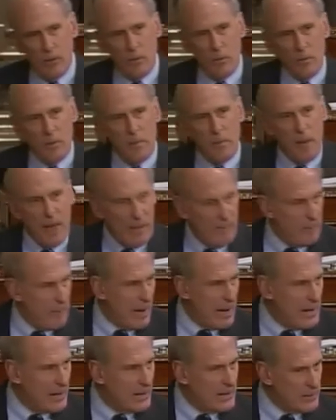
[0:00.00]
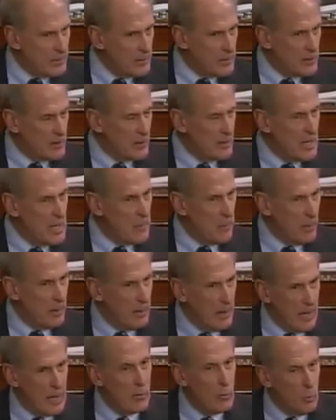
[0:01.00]
We have paid a steep
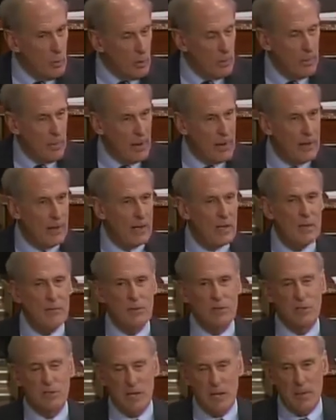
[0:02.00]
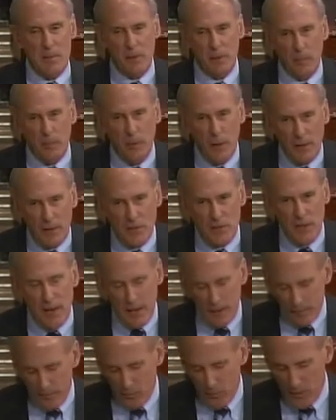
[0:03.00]
and will pay an even steeper price
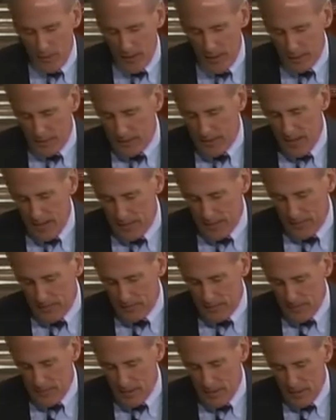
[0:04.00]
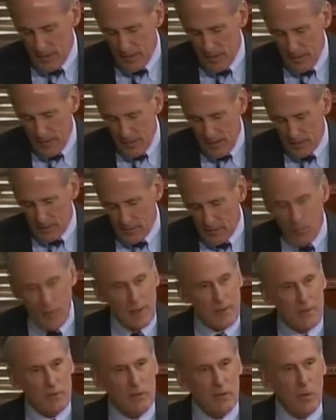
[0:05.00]
tag for that debt, and it
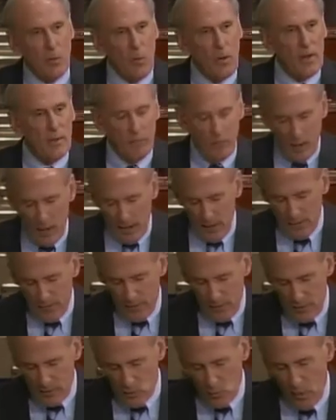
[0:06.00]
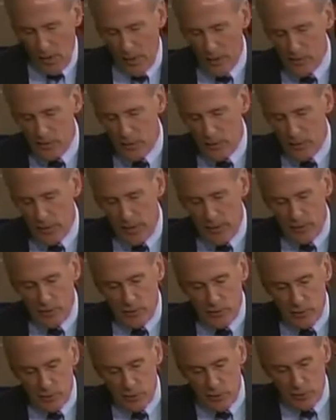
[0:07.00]
threatens our way of life as well as our
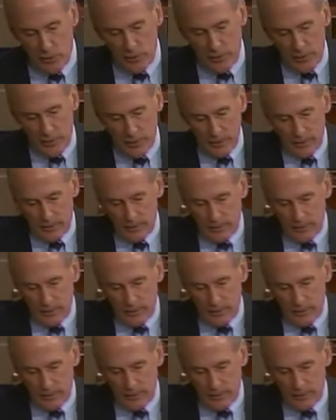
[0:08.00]
nation's security.